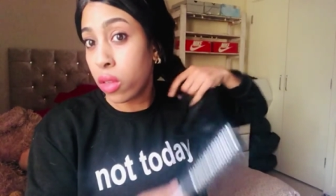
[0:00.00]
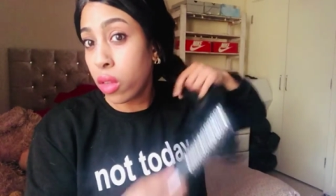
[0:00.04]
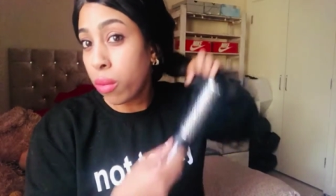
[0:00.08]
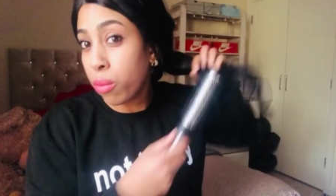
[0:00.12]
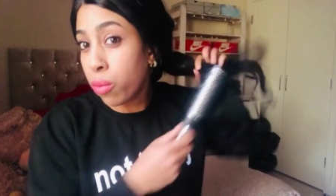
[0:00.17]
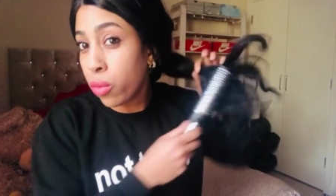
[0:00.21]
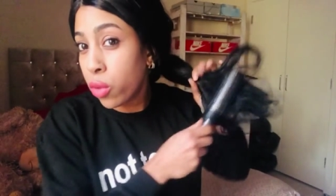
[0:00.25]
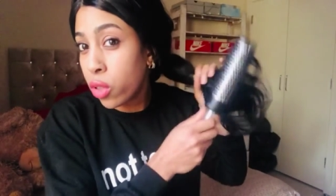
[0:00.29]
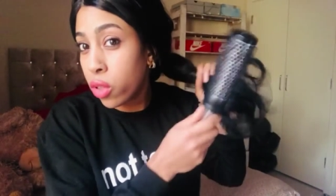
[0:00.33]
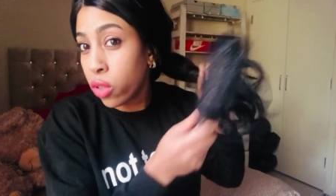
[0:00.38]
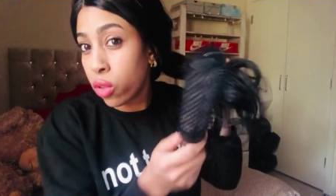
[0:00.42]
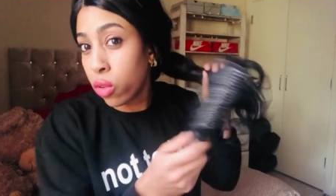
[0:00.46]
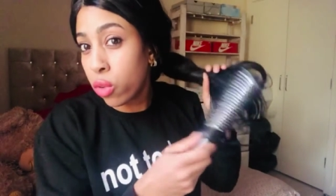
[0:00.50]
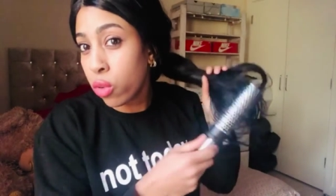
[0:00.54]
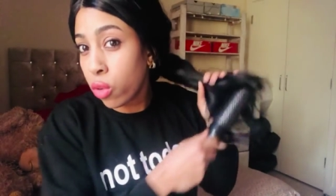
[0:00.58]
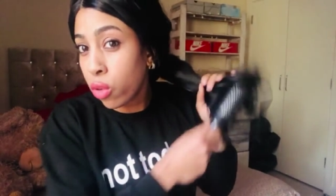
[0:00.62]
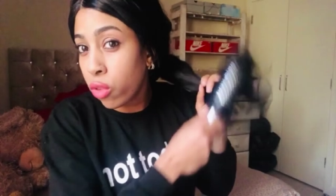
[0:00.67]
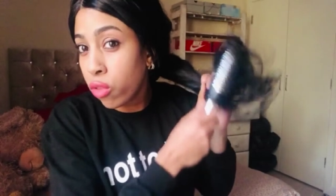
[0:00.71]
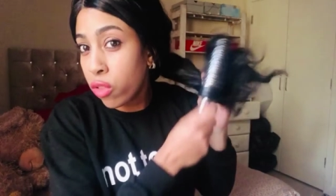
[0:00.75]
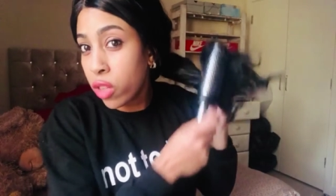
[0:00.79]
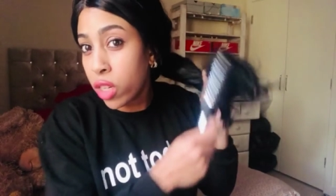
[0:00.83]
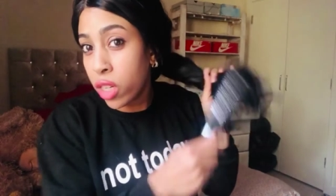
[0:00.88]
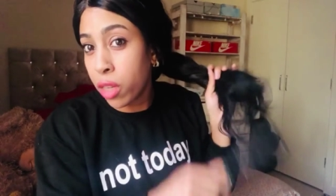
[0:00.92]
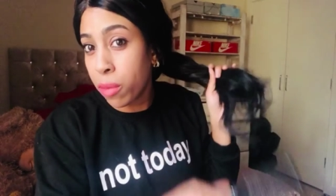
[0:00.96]
and mm, it's not
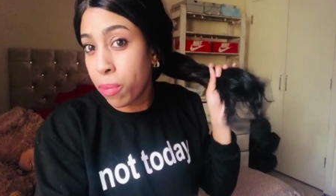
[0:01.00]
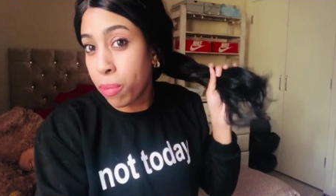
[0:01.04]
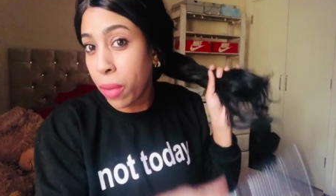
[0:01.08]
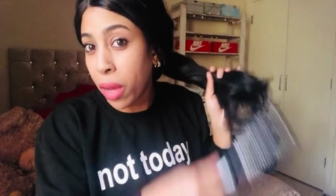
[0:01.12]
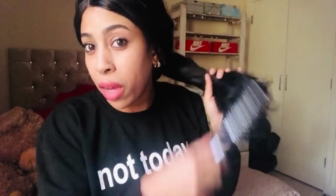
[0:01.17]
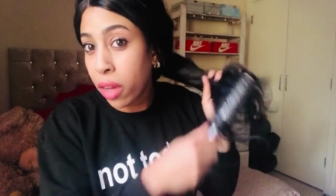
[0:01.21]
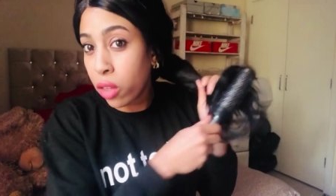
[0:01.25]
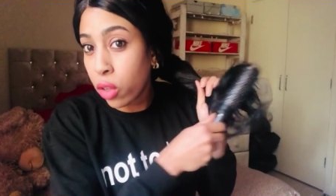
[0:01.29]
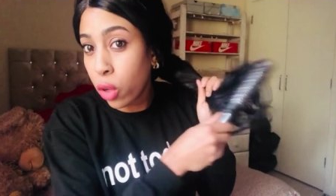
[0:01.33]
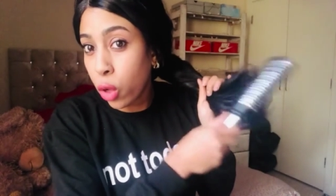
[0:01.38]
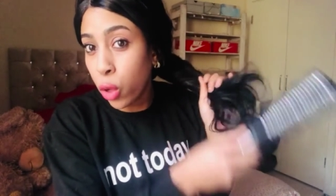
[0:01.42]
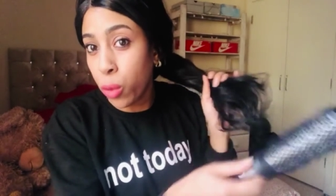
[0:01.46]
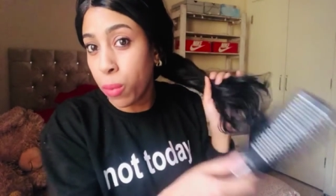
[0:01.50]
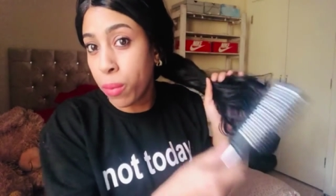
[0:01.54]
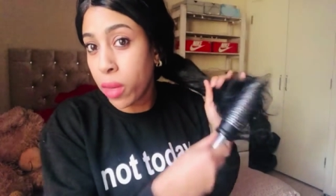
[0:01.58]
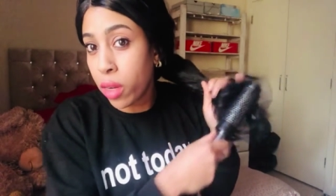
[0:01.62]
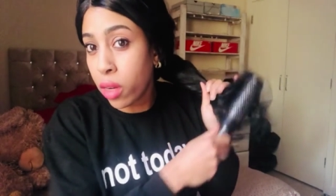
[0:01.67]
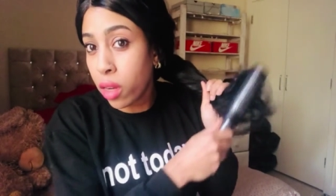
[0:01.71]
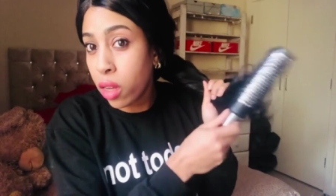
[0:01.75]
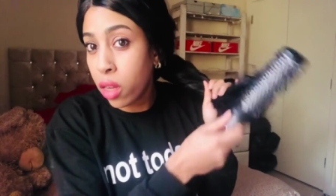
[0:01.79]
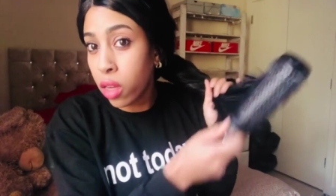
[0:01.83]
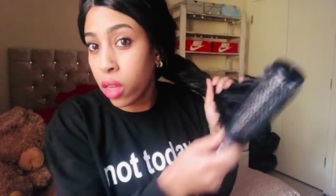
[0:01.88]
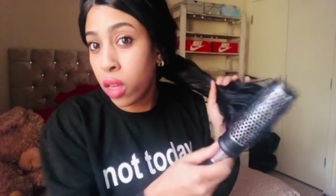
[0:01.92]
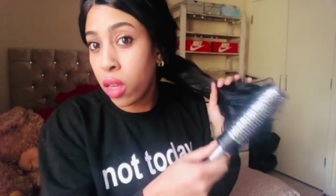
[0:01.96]
really back home
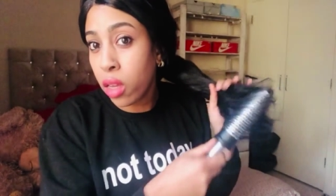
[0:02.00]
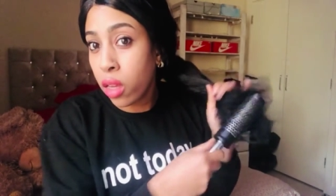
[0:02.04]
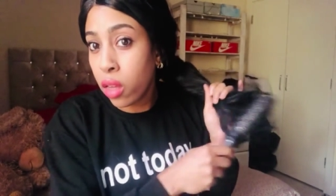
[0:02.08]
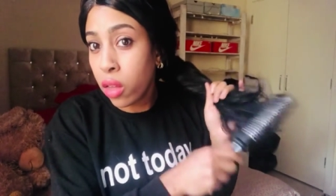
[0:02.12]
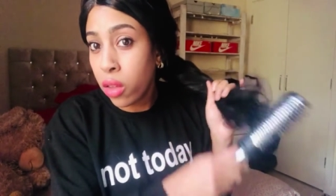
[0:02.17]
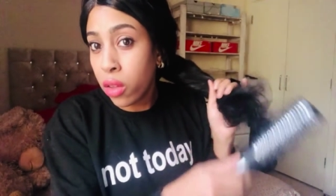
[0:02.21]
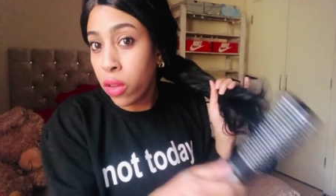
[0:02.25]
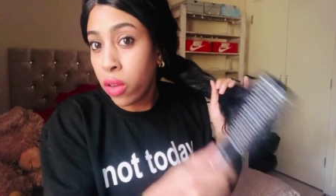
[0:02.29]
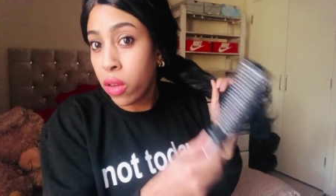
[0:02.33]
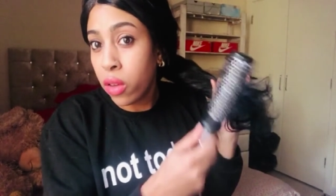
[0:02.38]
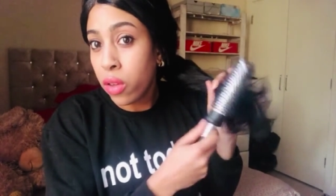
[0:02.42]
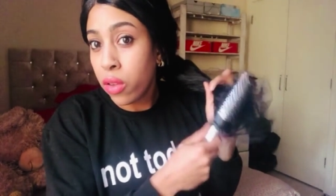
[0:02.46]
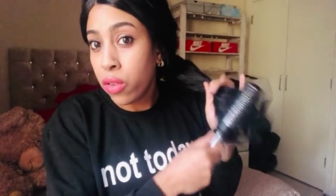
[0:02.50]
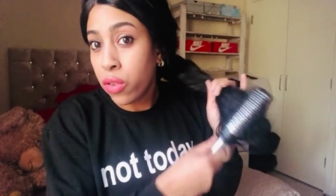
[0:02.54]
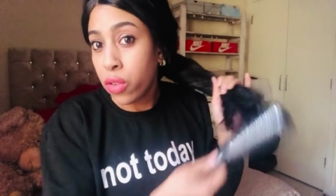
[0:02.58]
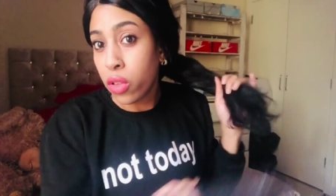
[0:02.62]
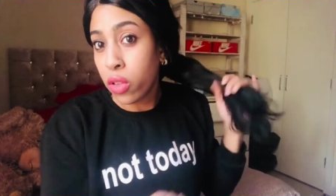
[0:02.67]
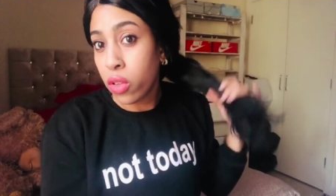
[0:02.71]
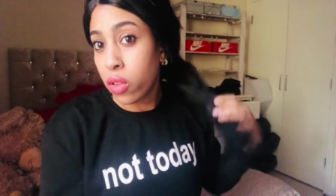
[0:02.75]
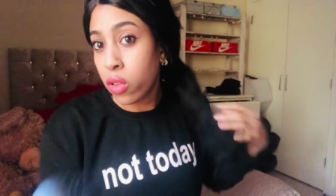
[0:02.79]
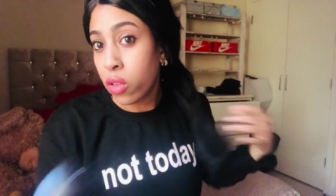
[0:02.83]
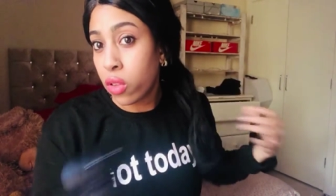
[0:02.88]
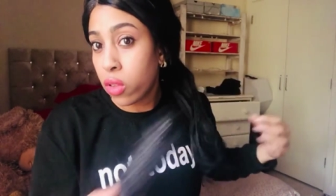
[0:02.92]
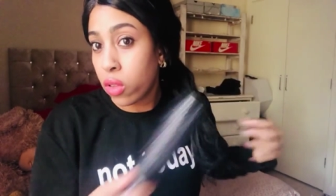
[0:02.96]
in it
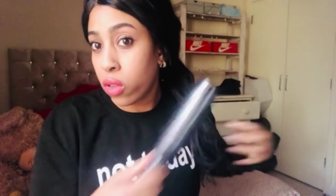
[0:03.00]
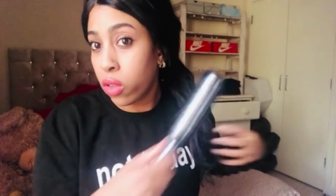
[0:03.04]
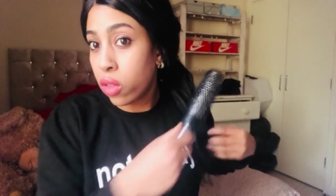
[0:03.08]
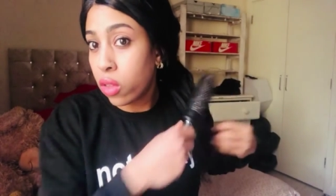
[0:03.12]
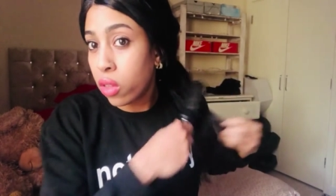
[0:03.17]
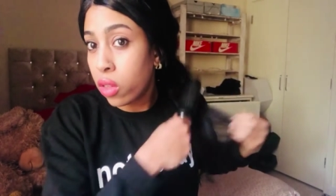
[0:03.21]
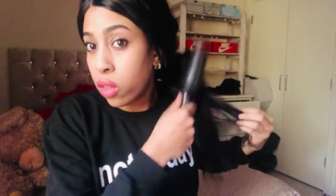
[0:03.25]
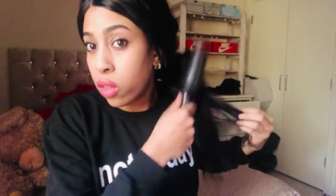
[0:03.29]
just